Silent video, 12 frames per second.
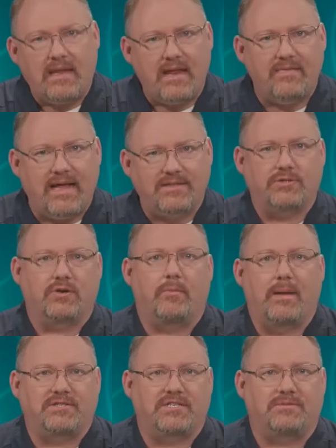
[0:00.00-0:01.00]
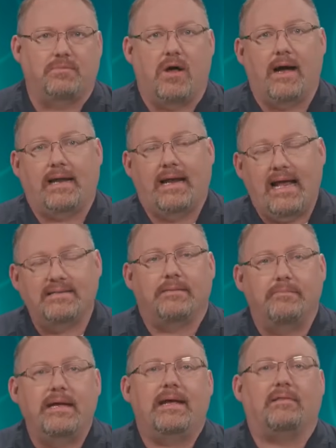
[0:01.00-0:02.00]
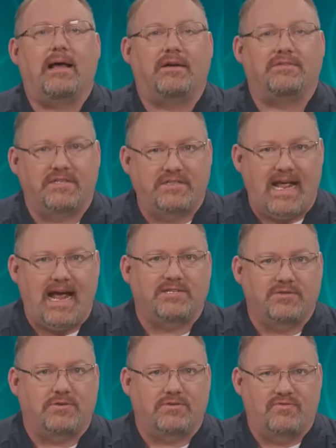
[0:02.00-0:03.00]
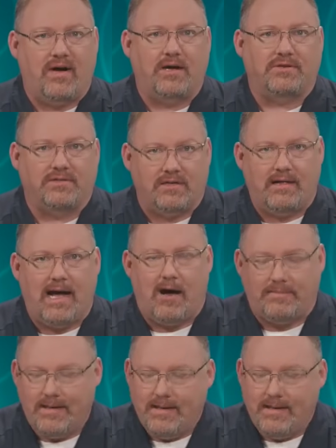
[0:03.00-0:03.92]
that's server message block, and SMB allows us to access those files in the cloud.